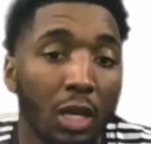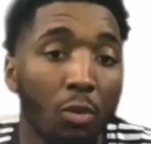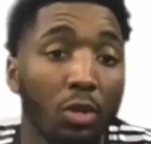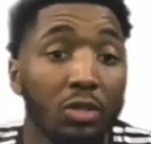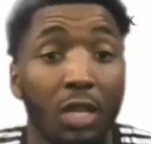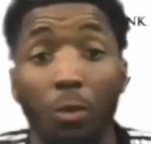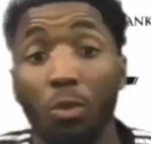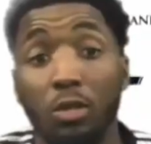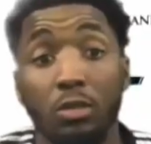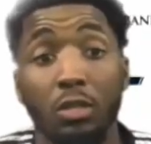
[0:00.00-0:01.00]
were saying were the
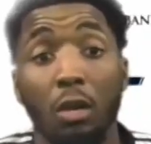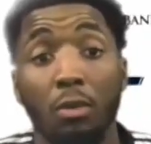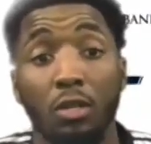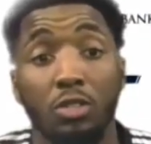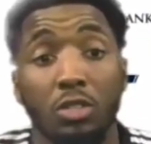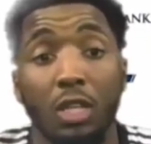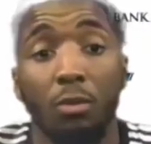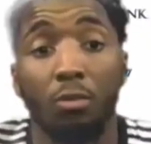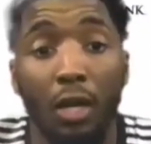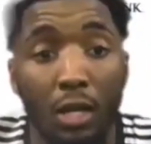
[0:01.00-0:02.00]
same ones coming to
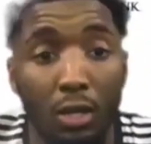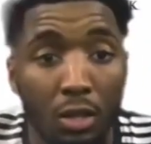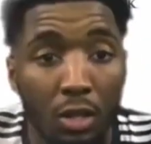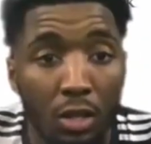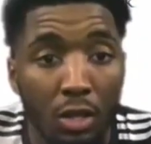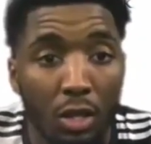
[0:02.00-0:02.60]
celebrate and